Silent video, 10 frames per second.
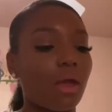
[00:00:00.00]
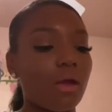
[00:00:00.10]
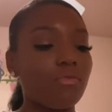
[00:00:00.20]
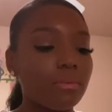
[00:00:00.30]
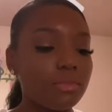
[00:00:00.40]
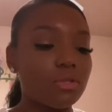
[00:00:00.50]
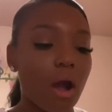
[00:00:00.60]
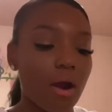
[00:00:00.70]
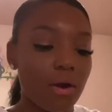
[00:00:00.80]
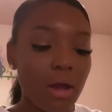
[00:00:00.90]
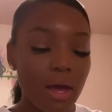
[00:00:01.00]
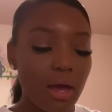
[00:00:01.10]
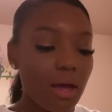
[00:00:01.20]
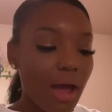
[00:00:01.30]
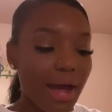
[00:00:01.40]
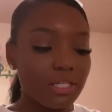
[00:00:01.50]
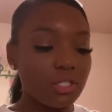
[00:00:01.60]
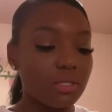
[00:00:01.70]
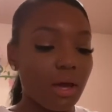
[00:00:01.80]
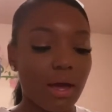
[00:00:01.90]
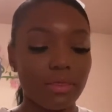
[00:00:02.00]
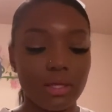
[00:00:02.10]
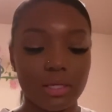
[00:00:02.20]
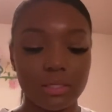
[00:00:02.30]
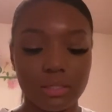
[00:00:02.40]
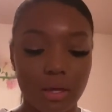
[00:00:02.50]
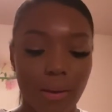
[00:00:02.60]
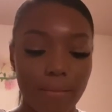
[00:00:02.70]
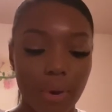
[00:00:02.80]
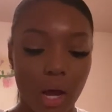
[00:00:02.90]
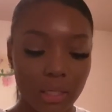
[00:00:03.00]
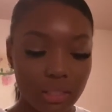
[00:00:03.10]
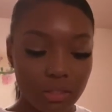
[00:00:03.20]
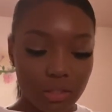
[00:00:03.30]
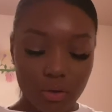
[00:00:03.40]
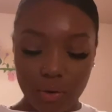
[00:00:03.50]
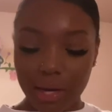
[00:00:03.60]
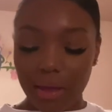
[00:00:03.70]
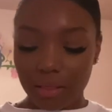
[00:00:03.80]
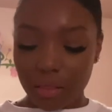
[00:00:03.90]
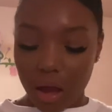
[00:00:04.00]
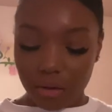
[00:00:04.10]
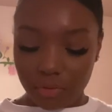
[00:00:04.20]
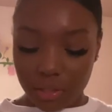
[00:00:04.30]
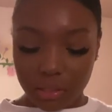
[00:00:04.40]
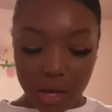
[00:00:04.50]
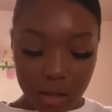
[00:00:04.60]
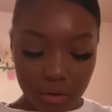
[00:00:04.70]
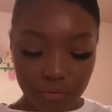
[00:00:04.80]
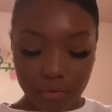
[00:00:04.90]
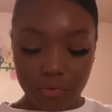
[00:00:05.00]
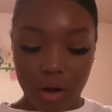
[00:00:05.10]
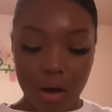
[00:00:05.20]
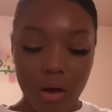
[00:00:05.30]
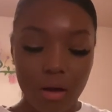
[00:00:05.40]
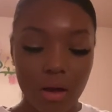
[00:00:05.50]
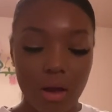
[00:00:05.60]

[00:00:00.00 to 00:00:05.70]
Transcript: from Zara, I just got this bodysuit, and I love this color for fall.